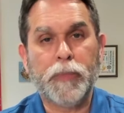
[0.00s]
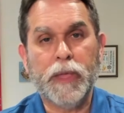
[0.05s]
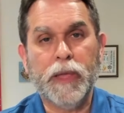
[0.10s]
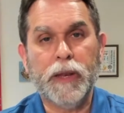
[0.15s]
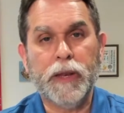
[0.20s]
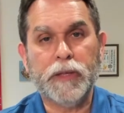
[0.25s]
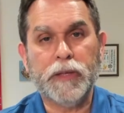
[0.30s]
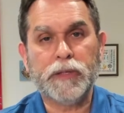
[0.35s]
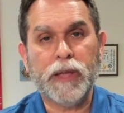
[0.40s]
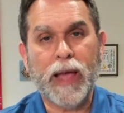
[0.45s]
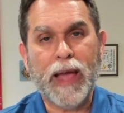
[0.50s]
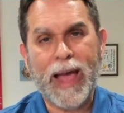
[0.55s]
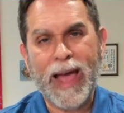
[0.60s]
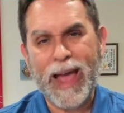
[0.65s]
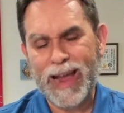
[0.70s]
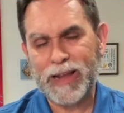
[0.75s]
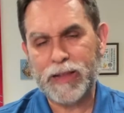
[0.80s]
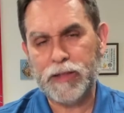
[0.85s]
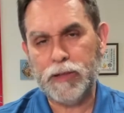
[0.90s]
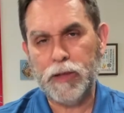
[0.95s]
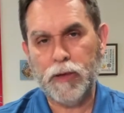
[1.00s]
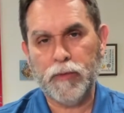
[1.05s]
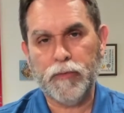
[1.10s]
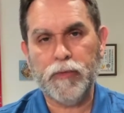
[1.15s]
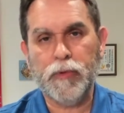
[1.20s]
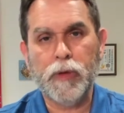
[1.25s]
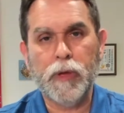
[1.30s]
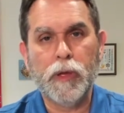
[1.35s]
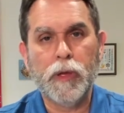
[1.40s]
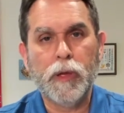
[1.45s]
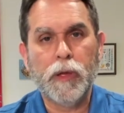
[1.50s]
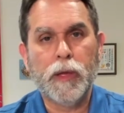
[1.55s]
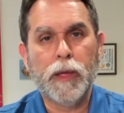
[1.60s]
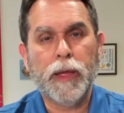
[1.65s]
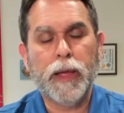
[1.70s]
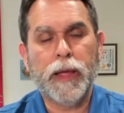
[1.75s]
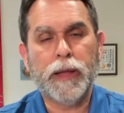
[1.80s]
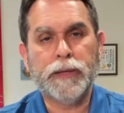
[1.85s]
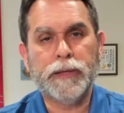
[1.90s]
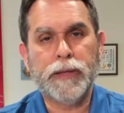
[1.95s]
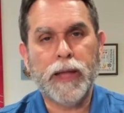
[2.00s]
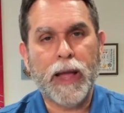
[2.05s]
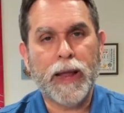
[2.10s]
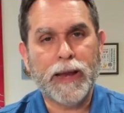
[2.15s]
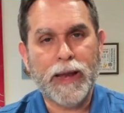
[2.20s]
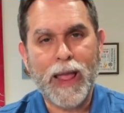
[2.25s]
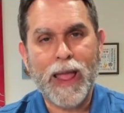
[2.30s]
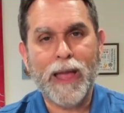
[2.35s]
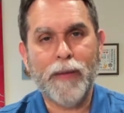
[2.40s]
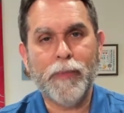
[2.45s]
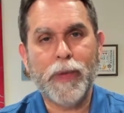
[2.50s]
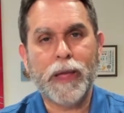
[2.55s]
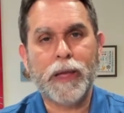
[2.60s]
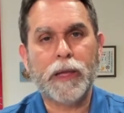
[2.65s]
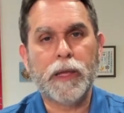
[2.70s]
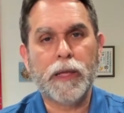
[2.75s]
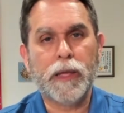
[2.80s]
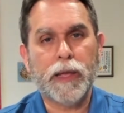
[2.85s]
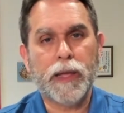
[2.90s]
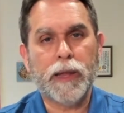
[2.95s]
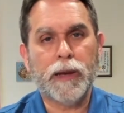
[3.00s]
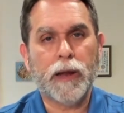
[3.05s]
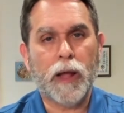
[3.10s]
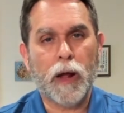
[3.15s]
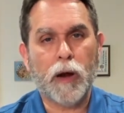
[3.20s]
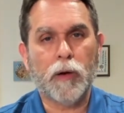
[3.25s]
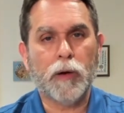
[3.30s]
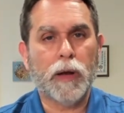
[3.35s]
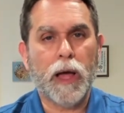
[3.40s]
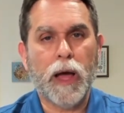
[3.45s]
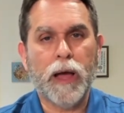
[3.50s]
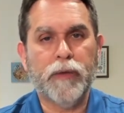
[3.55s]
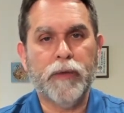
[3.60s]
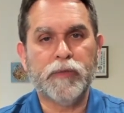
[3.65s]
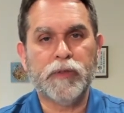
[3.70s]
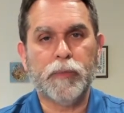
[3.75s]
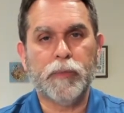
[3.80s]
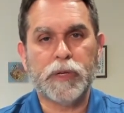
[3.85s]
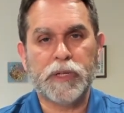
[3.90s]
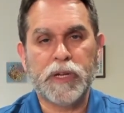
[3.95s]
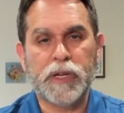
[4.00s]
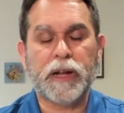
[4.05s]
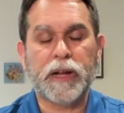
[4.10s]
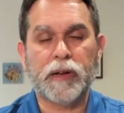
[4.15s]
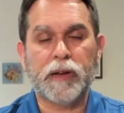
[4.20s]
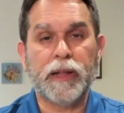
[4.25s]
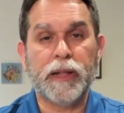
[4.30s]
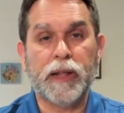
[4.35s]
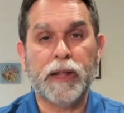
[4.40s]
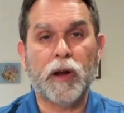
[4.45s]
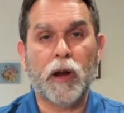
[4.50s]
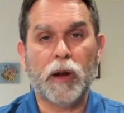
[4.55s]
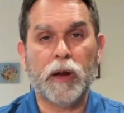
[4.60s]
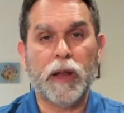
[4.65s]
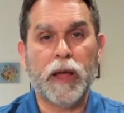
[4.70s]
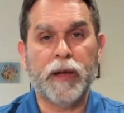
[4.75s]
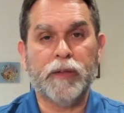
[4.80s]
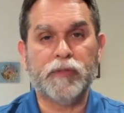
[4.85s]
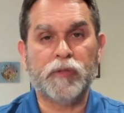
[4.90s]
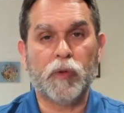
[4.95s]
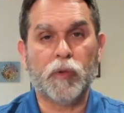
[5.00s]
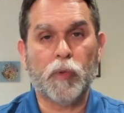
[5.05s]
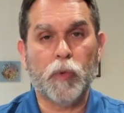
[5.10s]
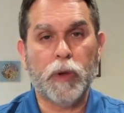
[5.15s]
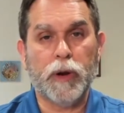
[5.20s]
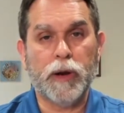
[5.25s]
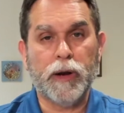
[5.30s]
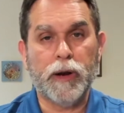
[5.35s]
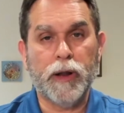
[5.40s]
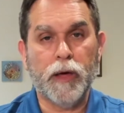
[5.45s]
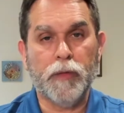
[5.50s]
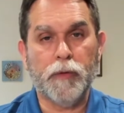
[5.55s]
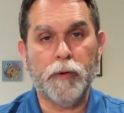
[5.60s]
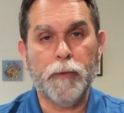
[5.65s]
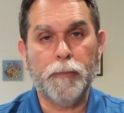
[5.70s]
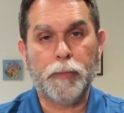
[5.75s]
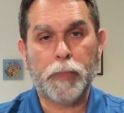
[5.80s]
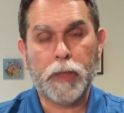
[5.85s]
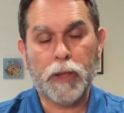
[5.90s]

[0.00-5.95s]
It is active and dynamic in our lives, and particularly in our lives with another.